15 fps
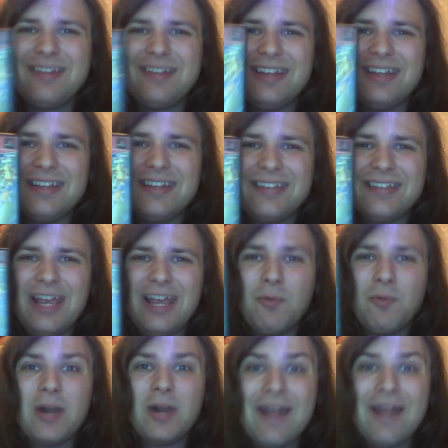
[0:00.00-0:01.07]
in this game
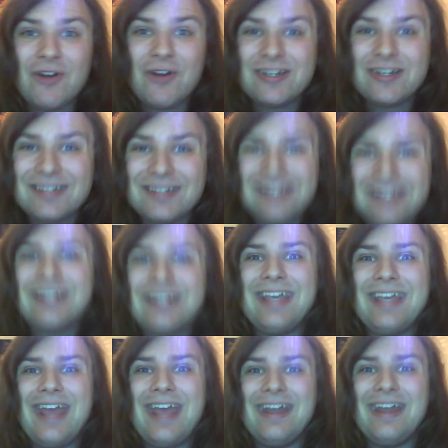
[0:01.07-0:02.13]
were never seen
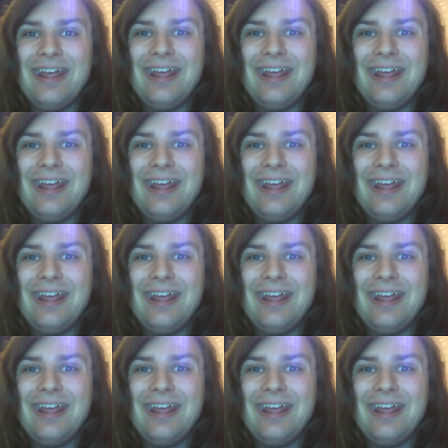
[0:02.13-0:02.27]
again.